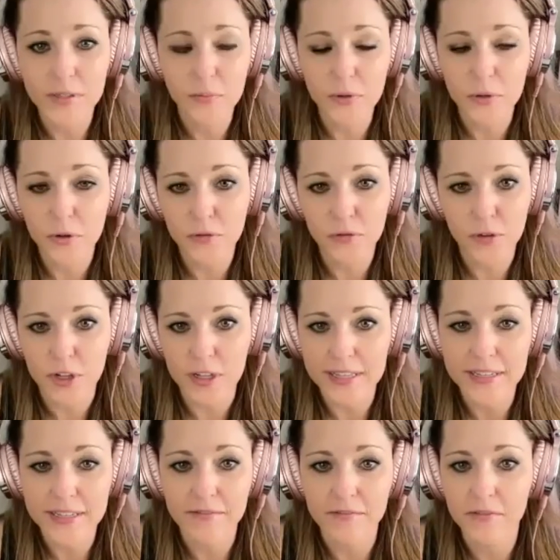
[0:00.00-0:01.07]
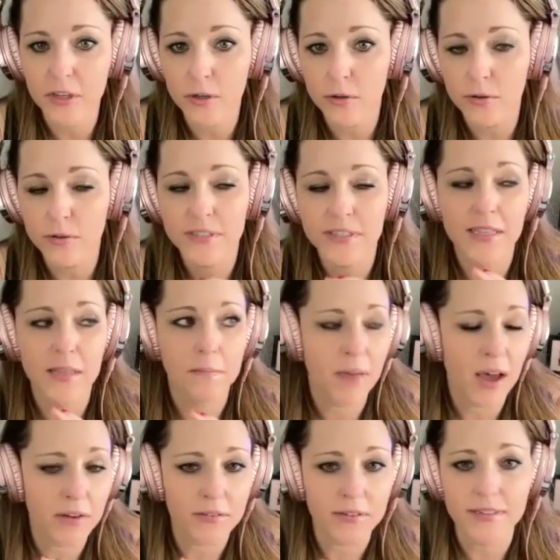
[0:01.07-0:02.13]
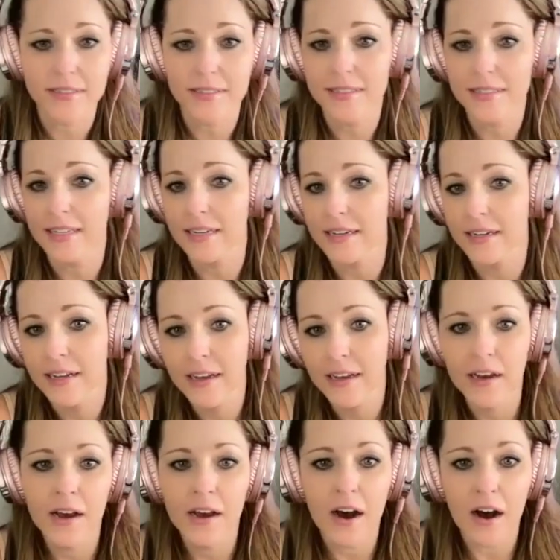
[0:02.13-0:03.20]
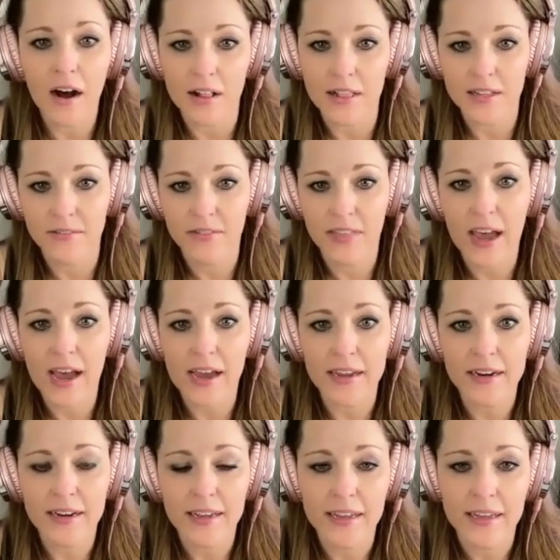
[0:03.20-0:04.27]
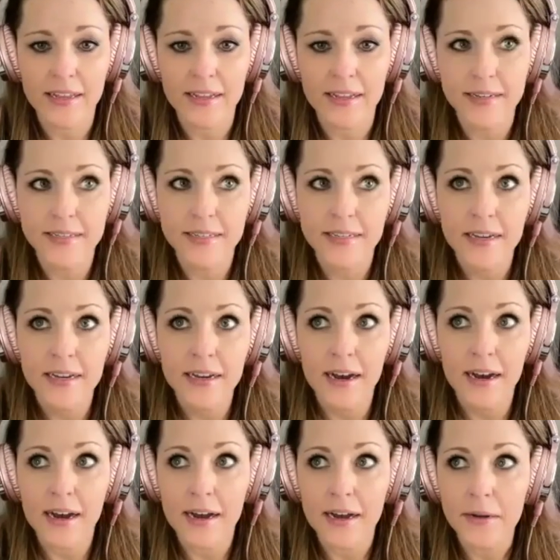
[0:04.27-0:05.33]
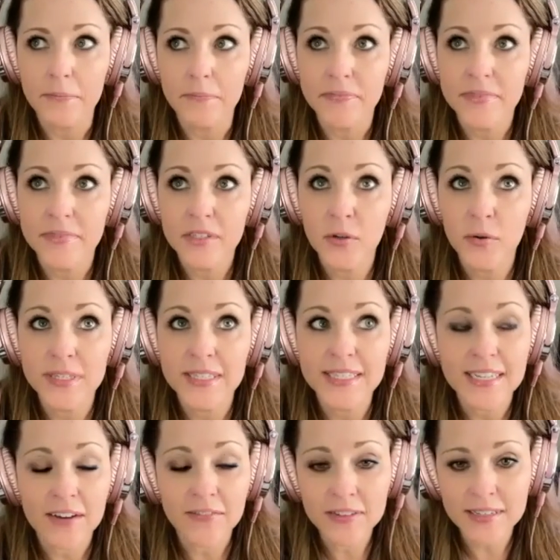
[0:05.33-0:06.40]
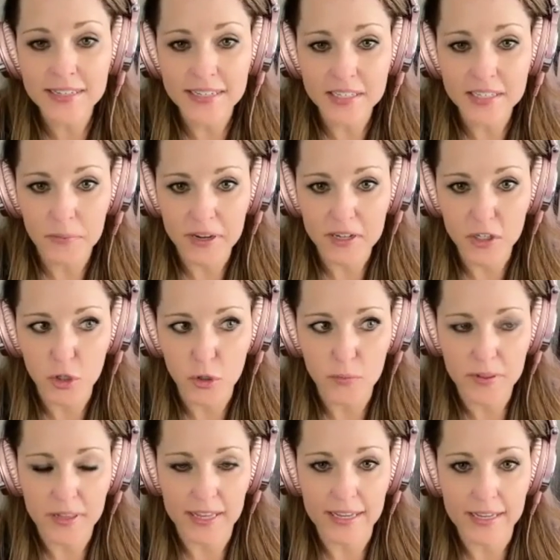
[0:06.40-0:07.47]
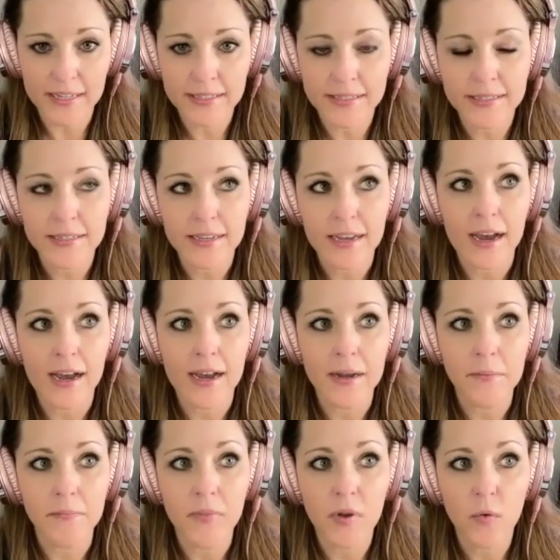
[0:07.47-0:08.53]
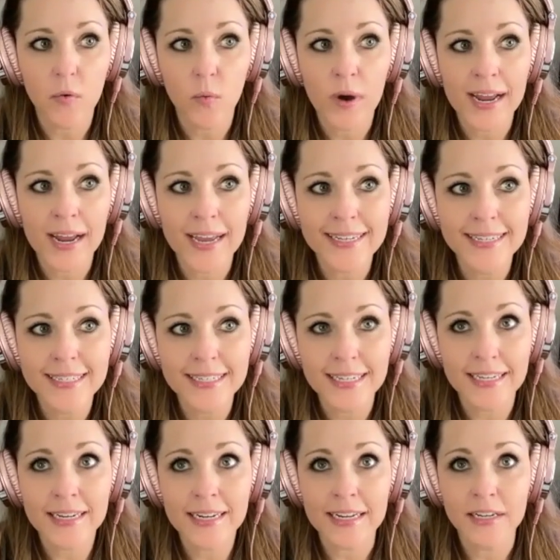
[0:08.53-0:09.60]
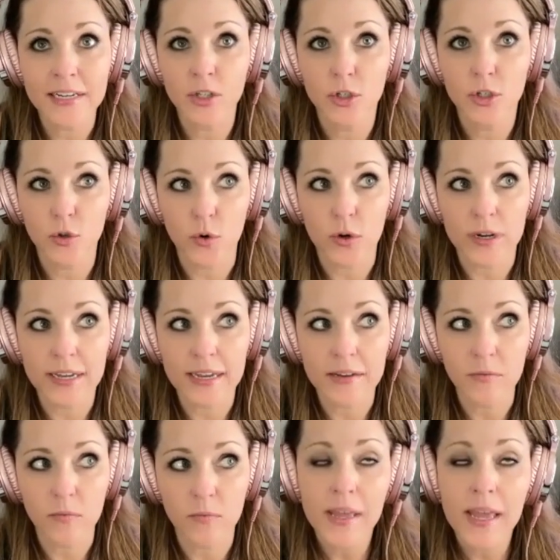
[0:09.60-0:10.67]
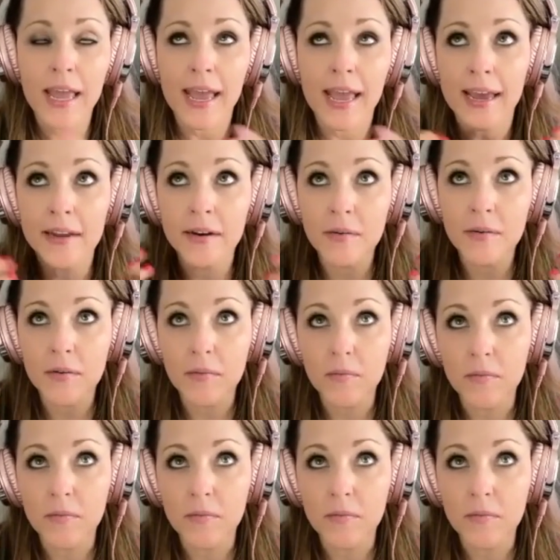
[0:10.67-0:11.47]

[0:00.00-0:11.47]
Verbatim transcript: beautiful and the views and the mountains and all of that. And um, so it's definitely a special place. Um, mm-hmm. What I did enjoy and, and